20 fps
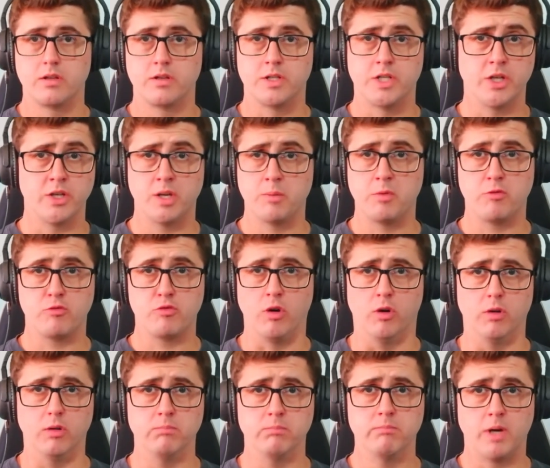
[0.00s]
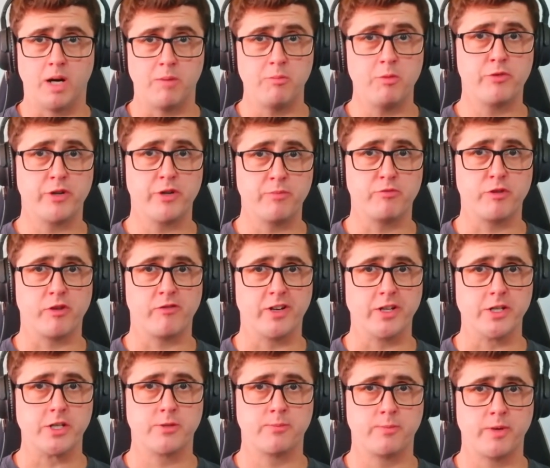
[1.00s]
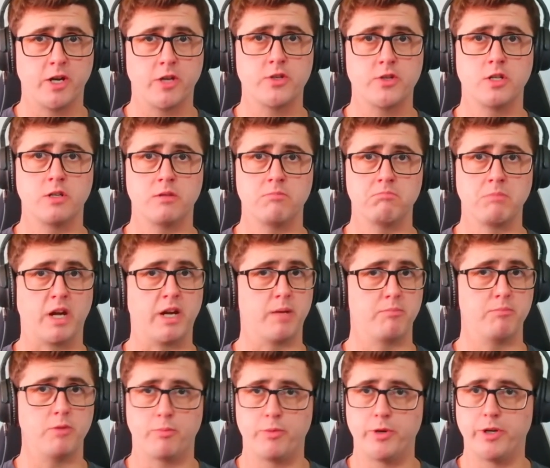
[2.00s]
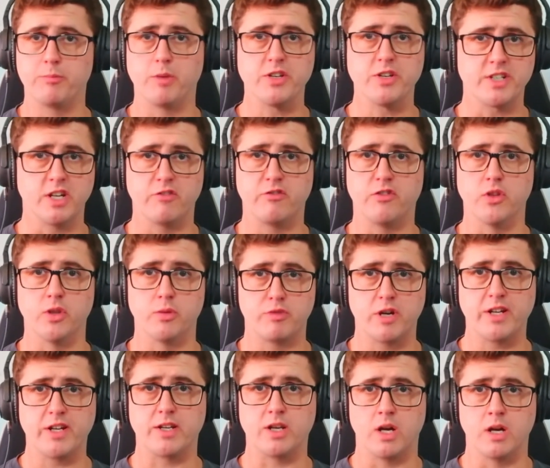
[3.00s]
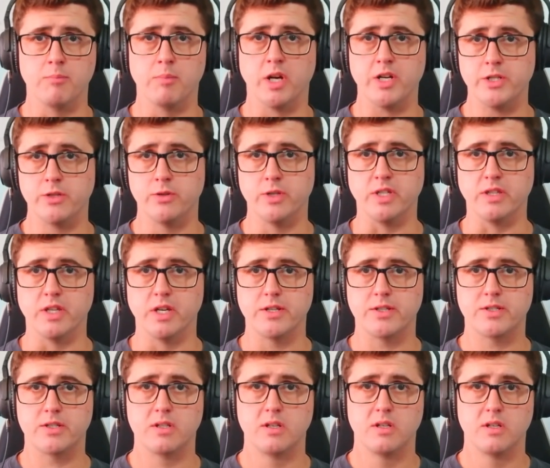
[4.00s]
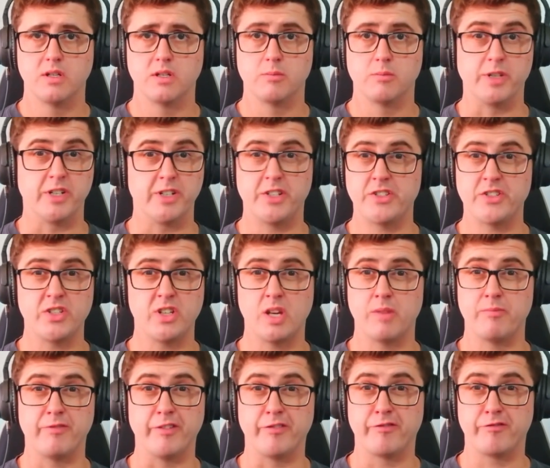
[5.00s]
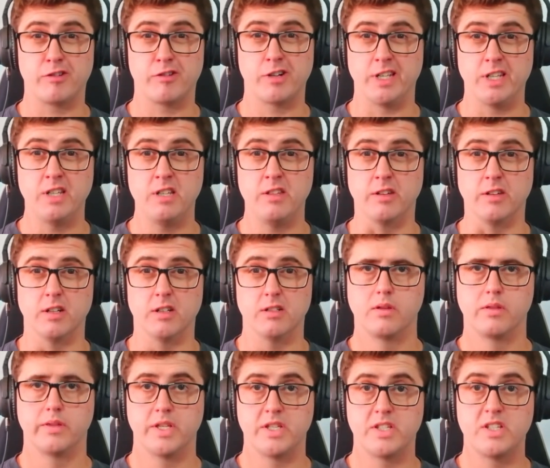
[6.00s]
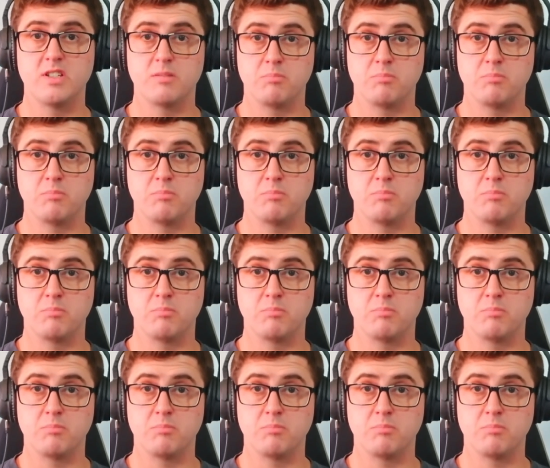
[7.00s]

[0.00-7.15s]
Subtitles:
Don't get me wrong, I'm a pretty privileged person and I'm not putting myself on the breadline by doing this. But it doesn't come for free either. This is